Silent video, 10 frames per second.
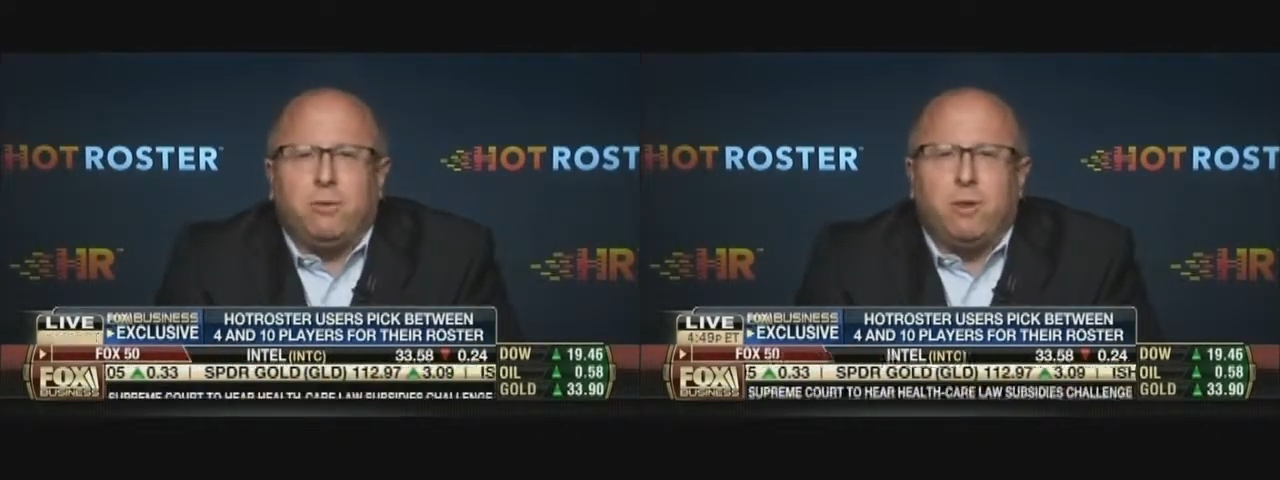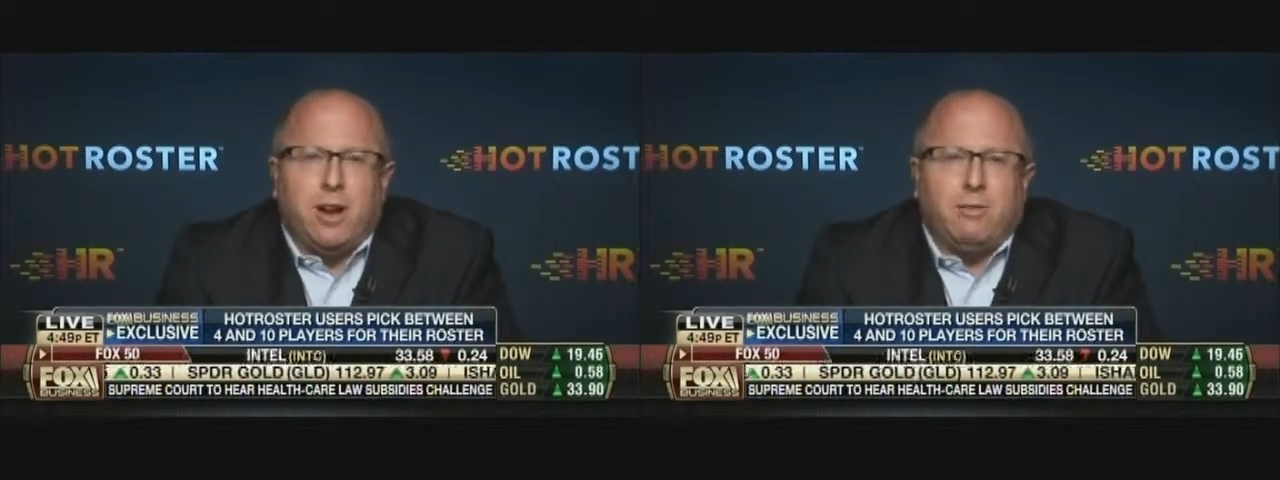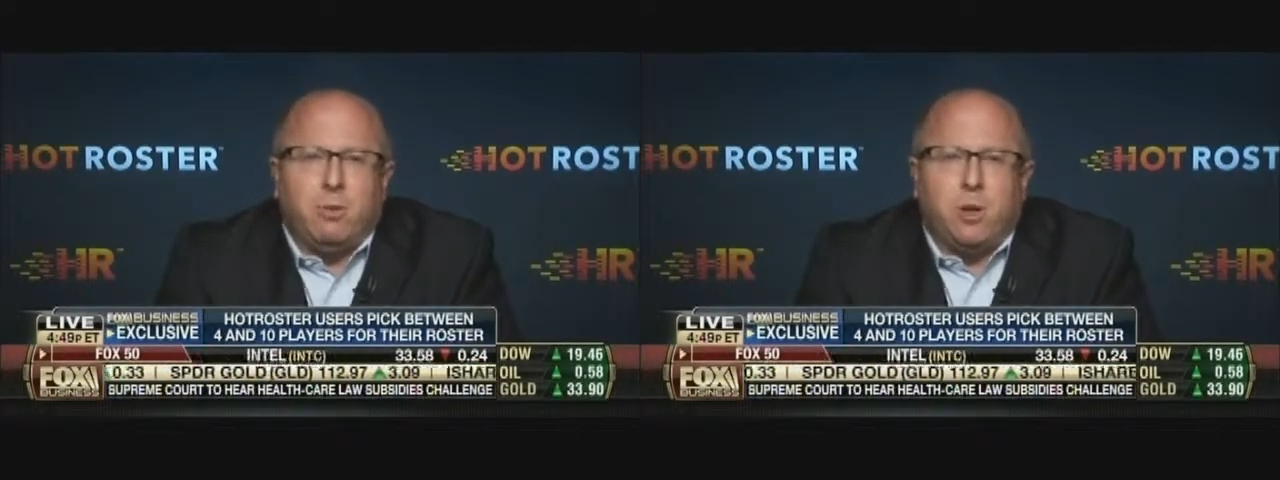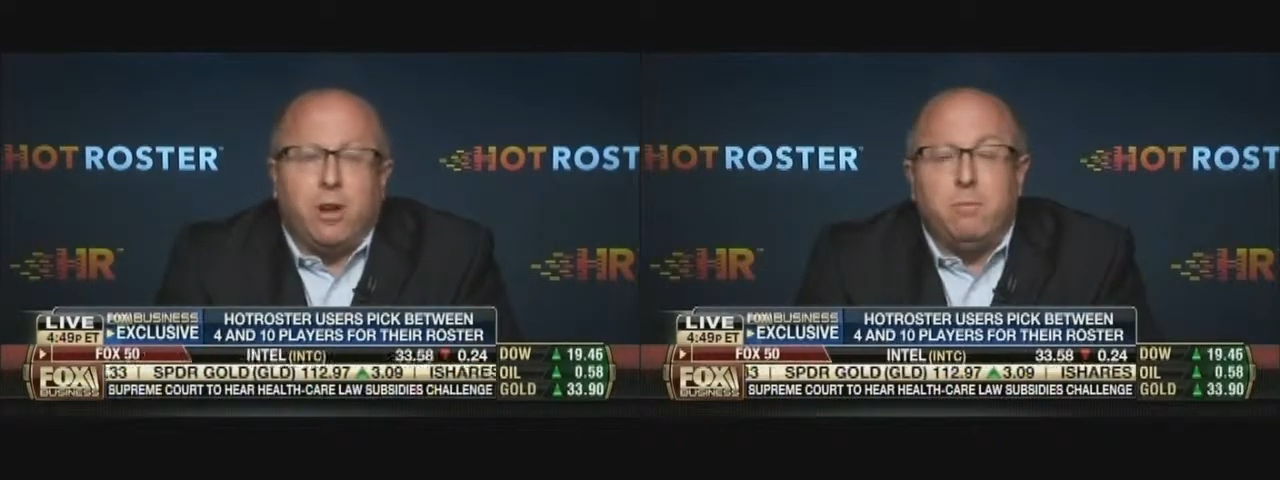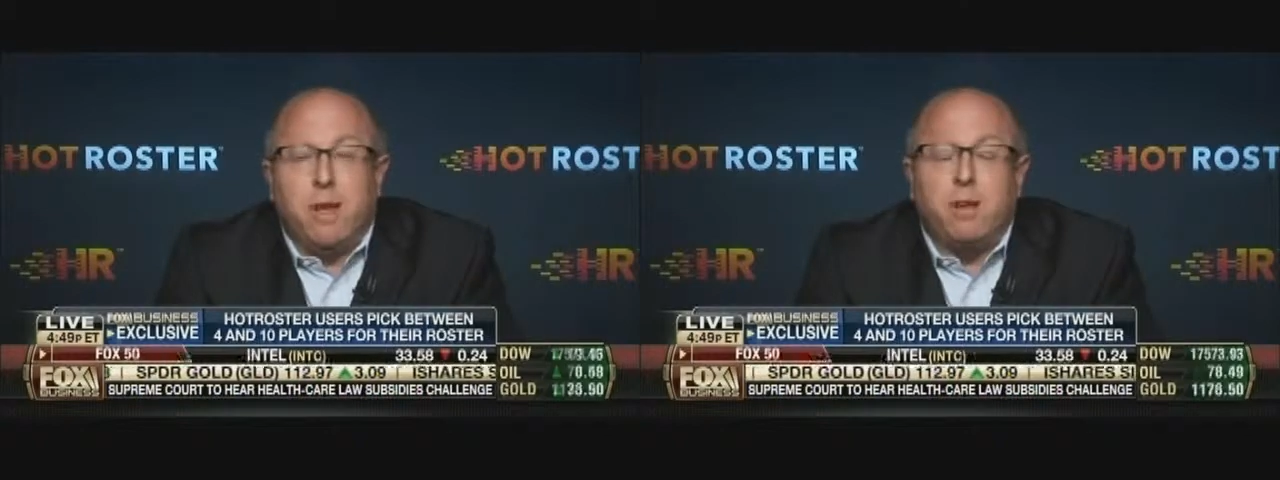for everyone
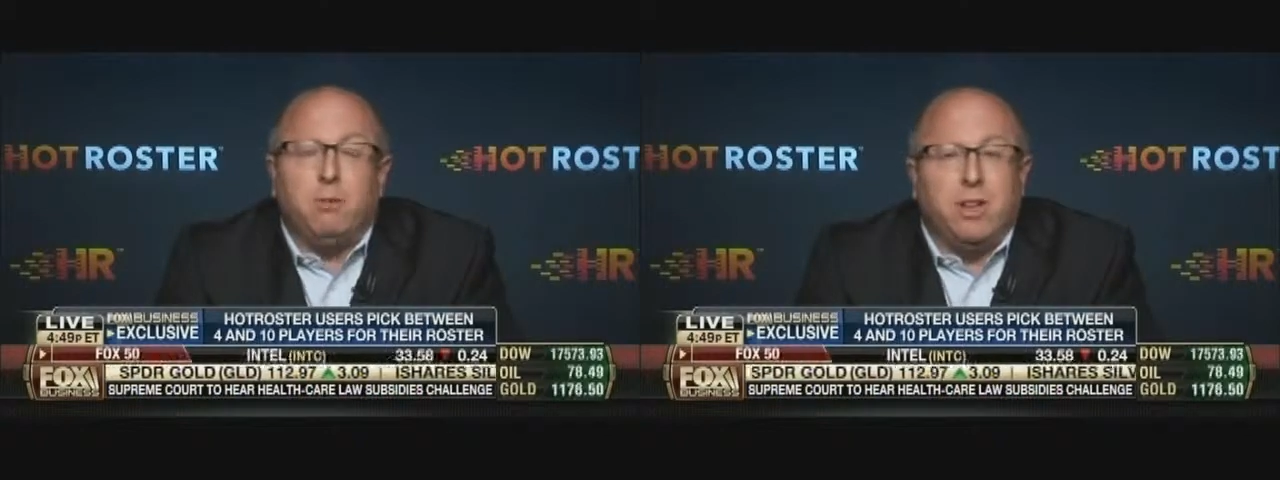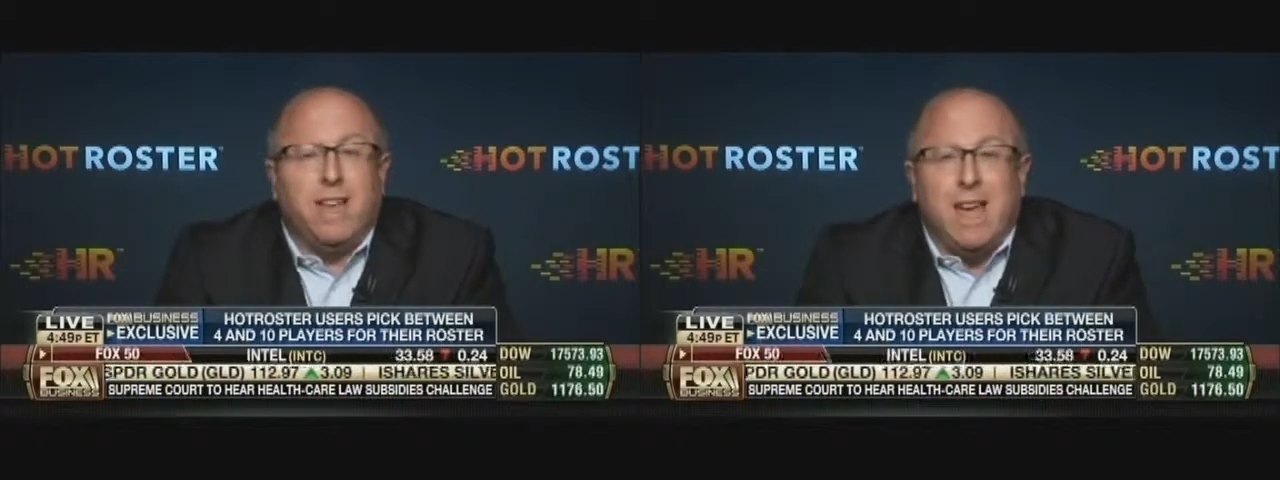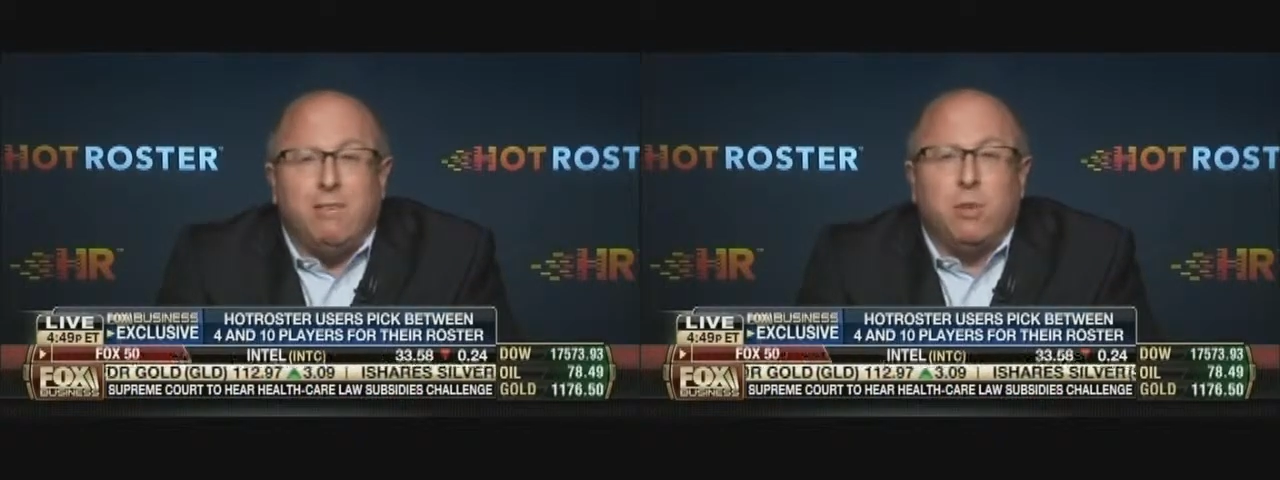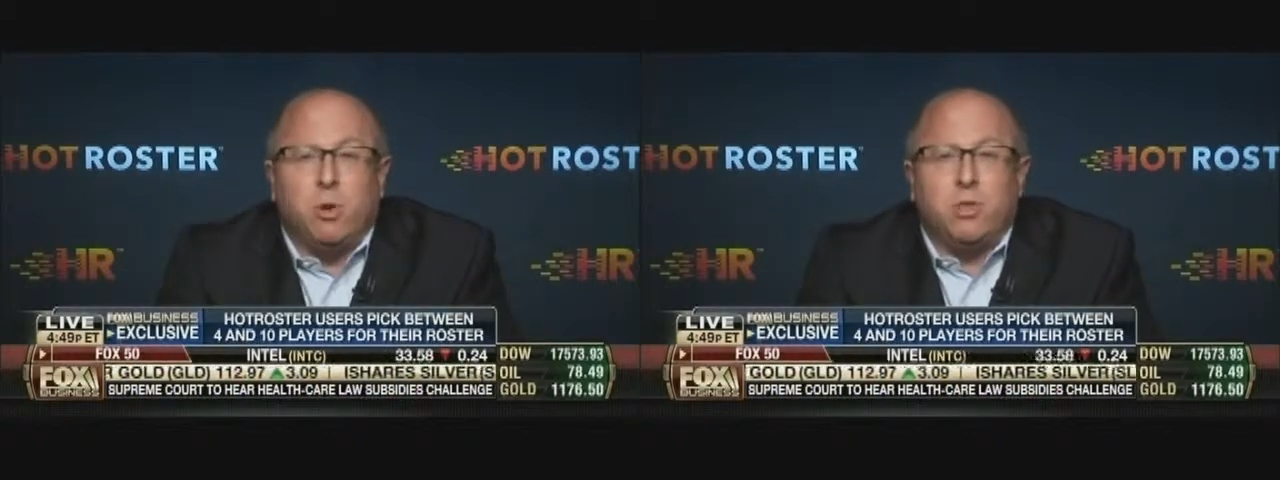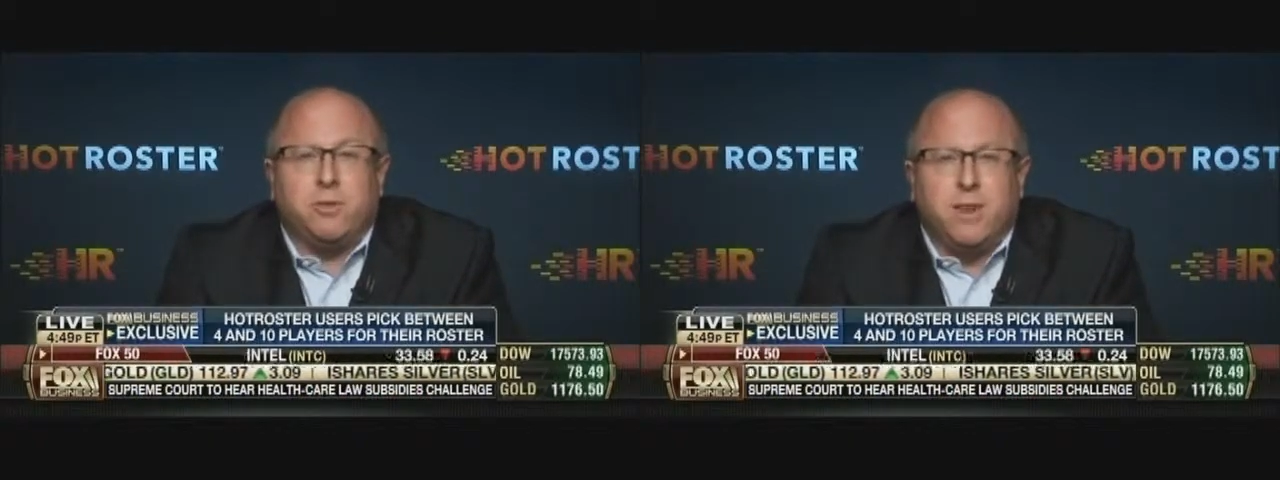and make it really
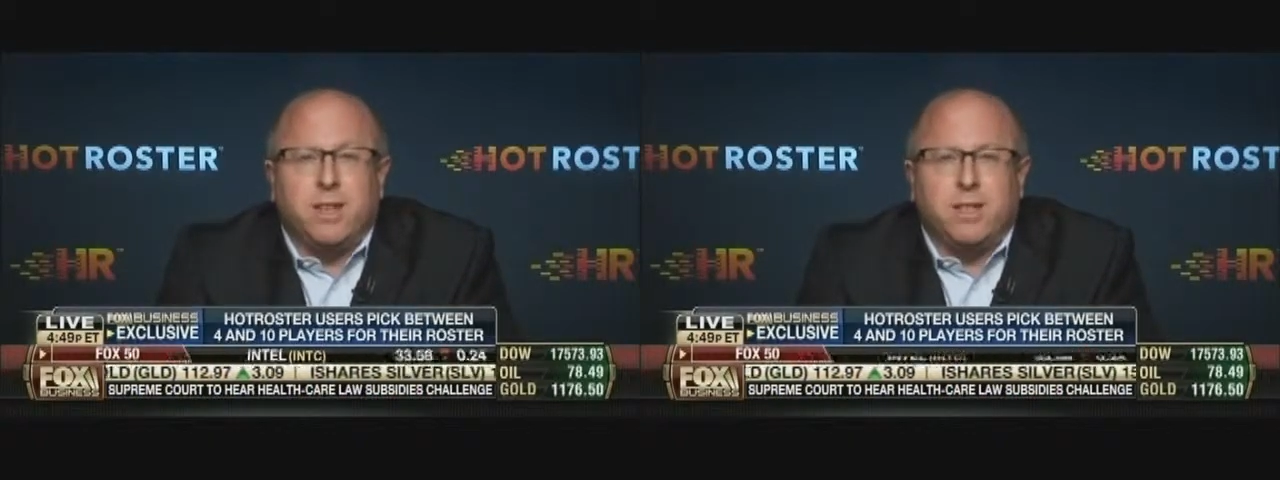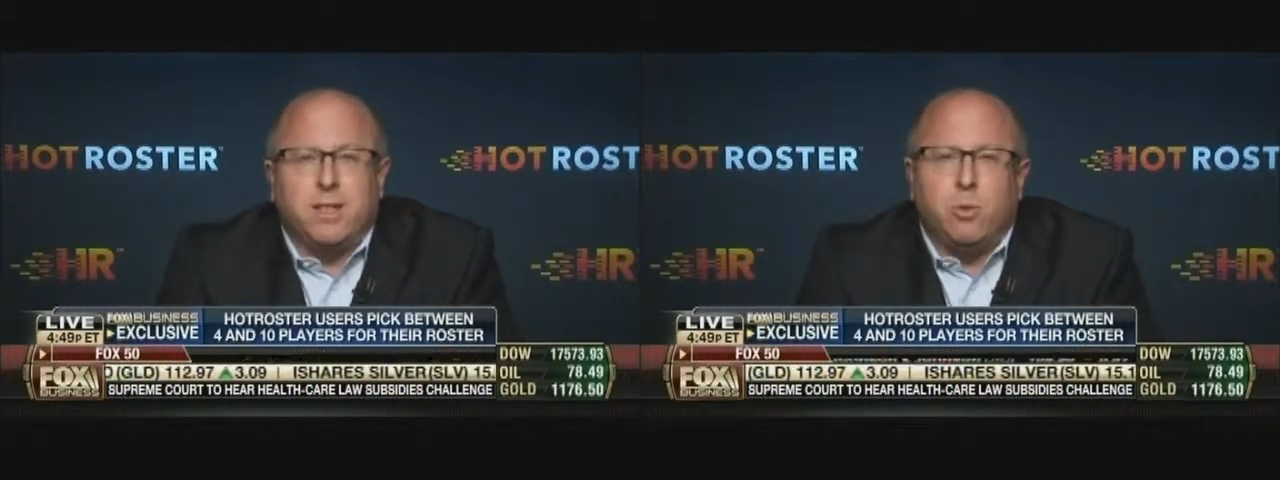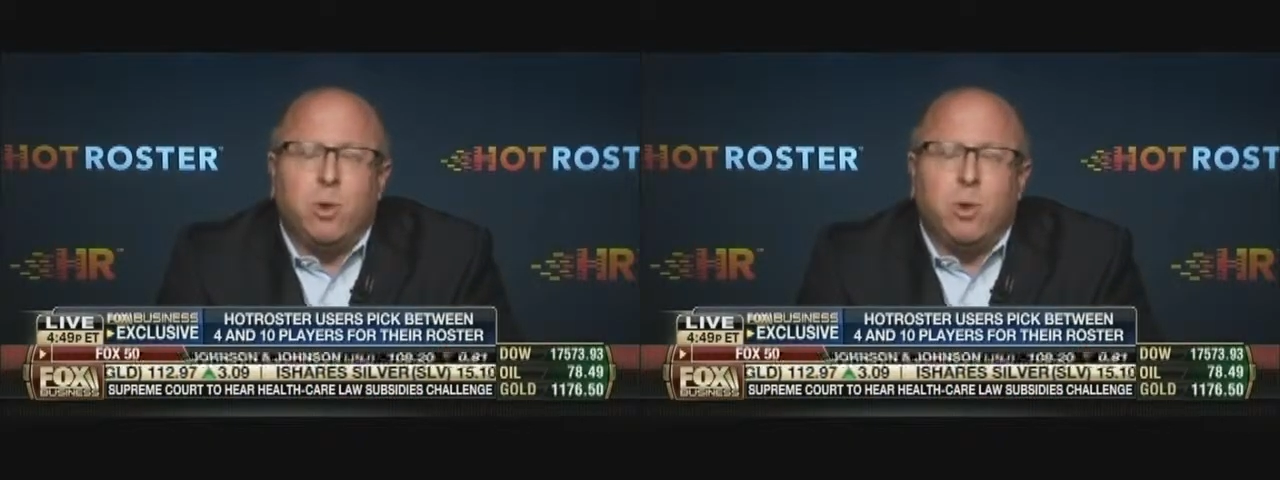everyone's fantasy.